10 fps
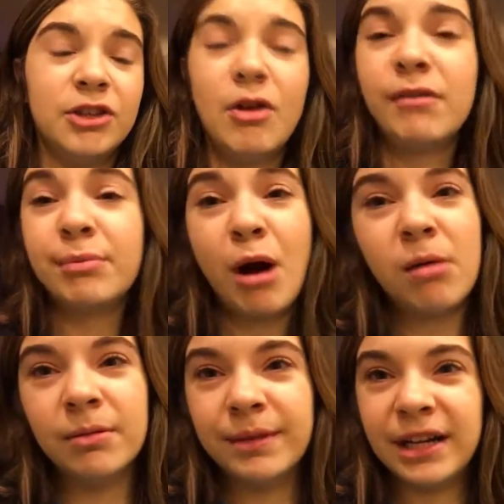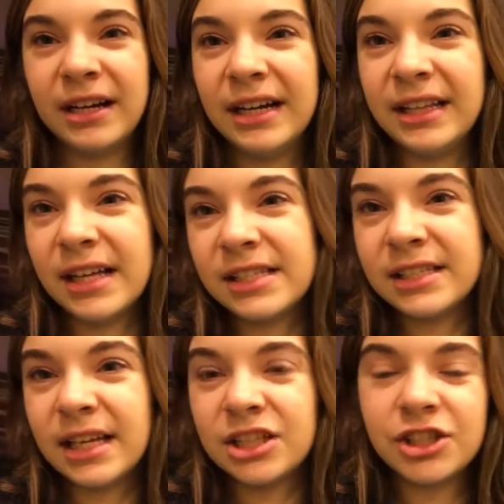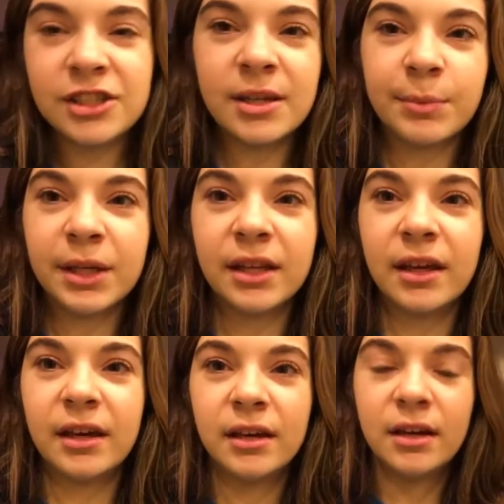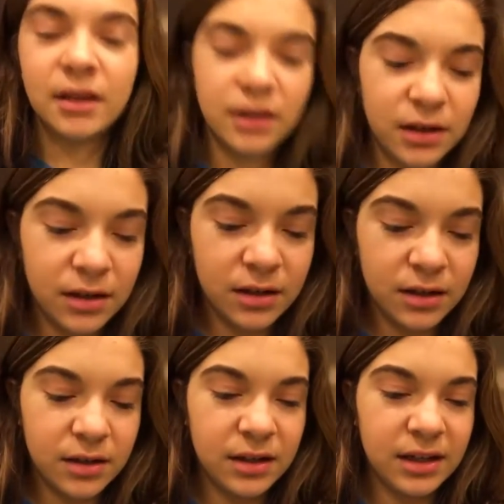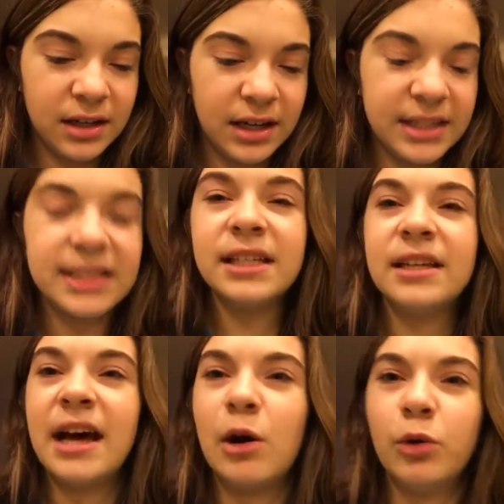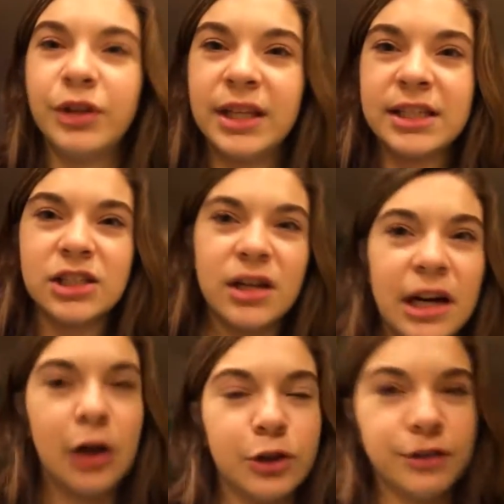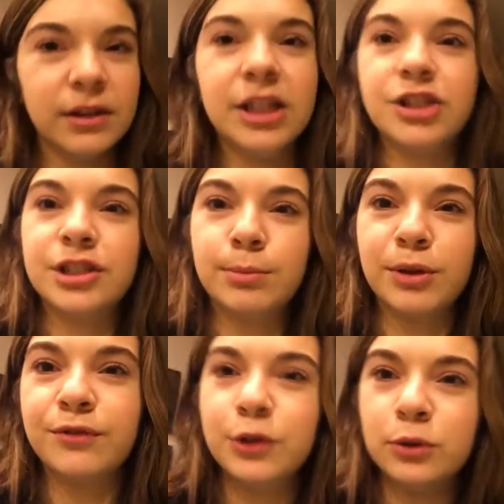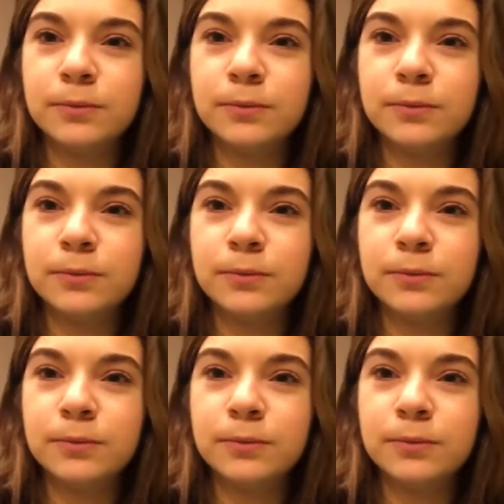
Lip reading: you have a problem there, and that's just something that isn't healthy. That's not a healthy relationship with food.